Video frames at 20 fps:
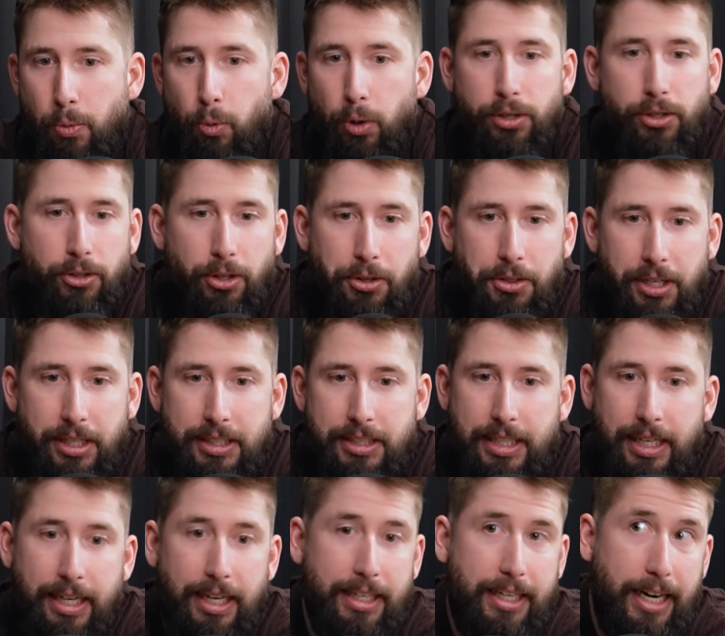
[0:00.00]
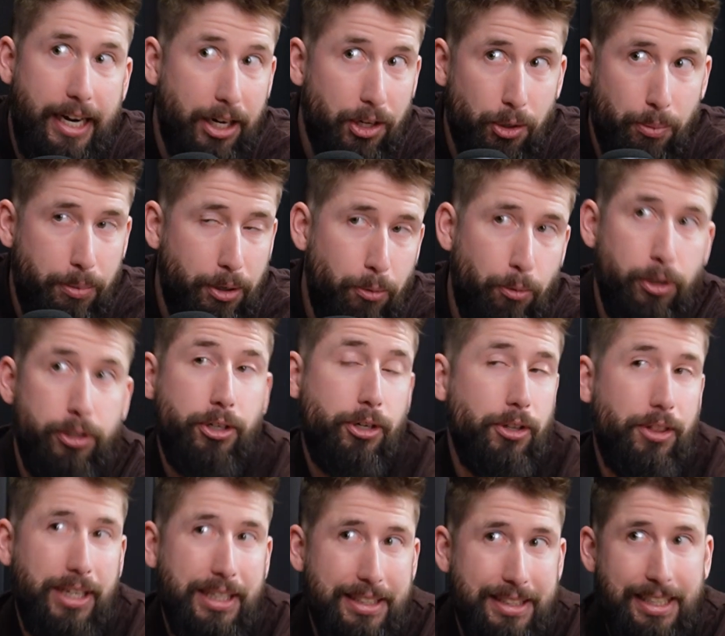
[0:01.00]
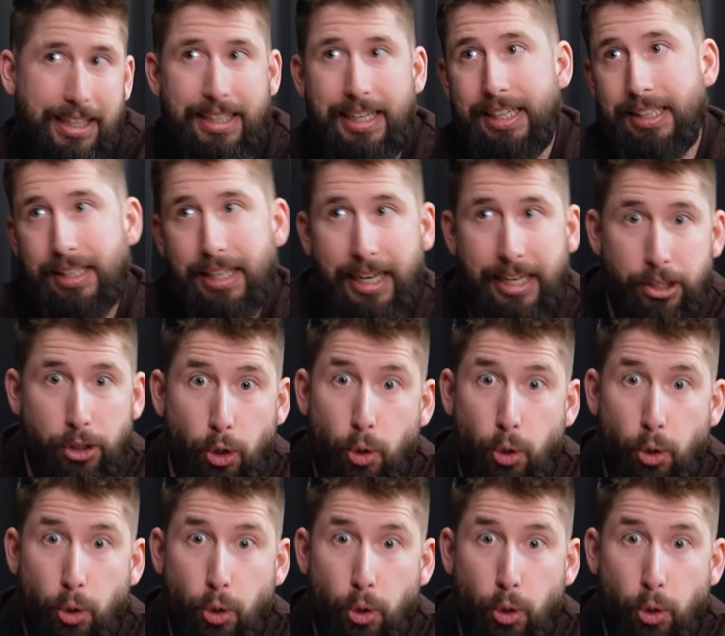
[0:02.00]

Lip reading: What are the things that I care about? What are the things that I like?